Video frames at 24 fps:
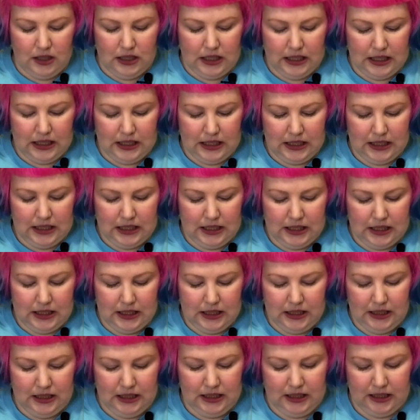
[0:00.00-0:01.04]

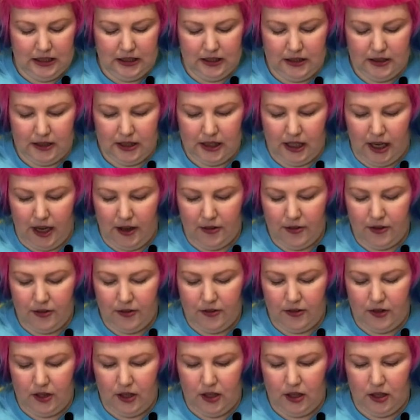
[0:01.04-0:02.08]
uh, the other
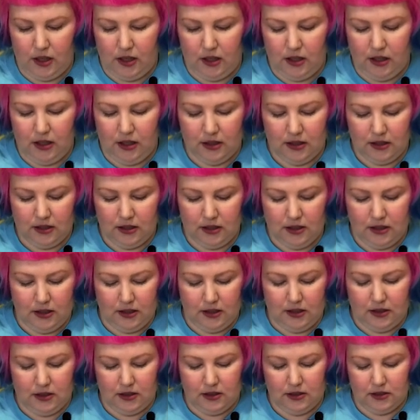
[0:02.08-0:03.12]
thing,
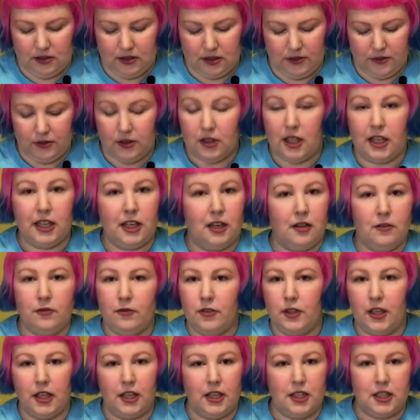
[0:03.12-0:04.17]
I feel like I'm
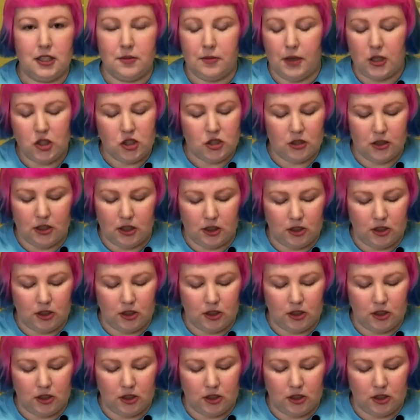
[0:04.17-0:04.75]
forgetting to mention